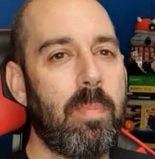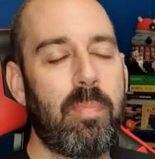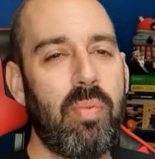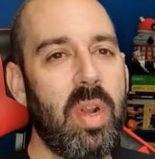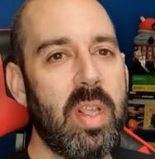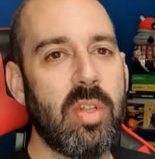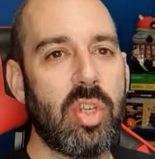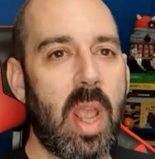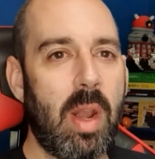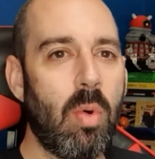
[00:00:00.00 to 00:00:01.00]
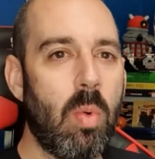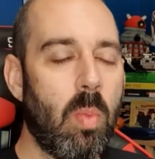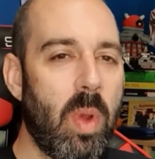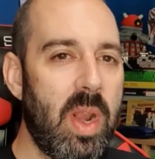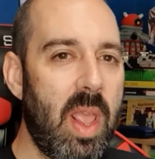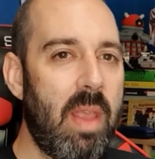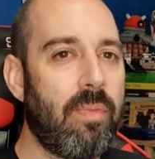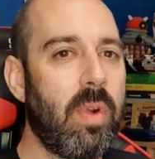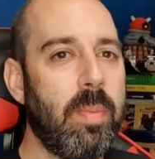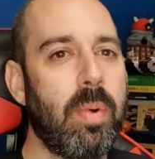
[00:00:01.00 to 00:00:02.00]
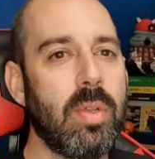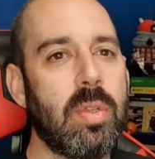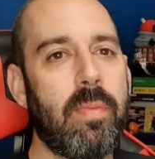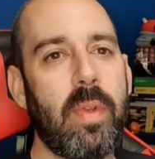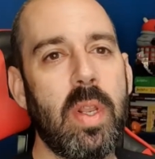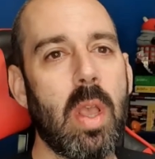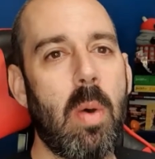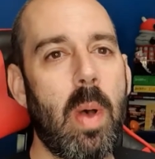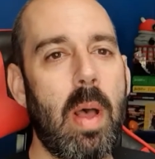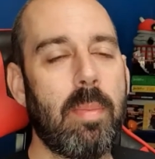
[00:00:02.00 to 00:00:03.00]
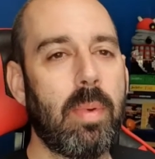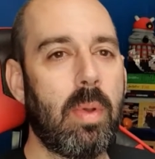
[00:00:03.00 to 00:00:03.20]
Brilliant channel. Whenever he puts a video up,